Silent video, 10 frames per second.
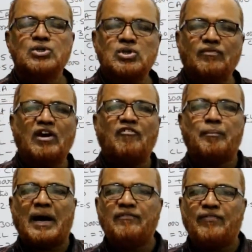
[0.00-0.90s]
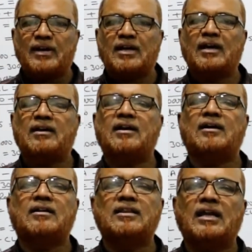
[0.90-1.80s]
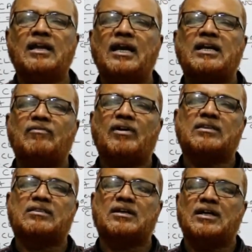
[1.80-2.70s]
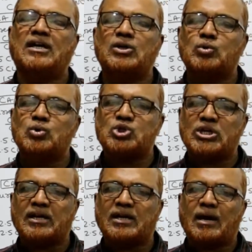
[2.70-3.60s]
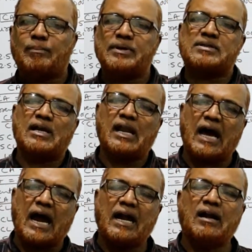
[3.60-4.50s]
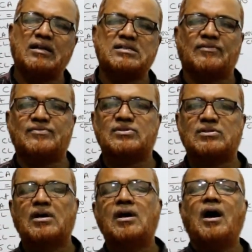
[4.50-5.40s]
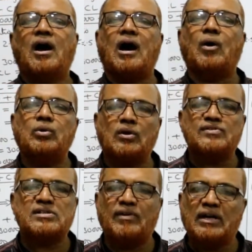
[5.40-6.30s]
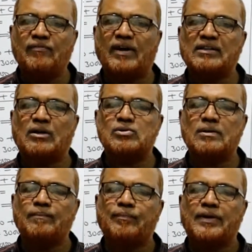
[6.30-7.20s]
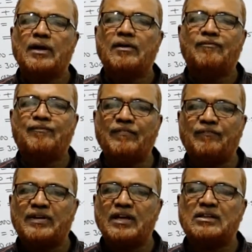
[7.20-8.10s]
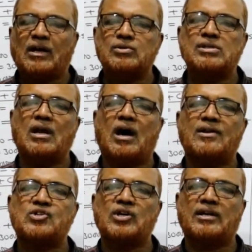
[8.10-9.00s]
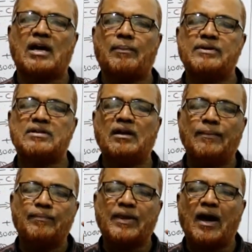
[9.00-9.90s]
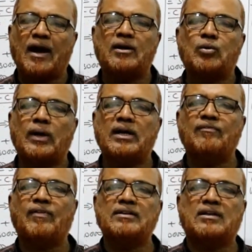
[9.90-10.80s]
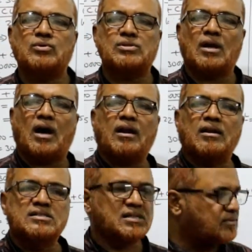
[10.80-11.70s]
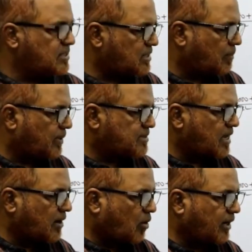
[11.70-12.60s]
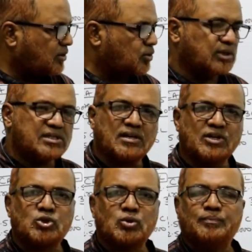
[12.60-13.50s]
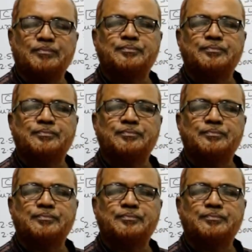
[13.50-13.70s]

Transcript: So we have bifurcated the net worth into share capital and reserves. Out of 75,000, 50,000 are share capital and 25,000 are reserves and surplus according to this ratio.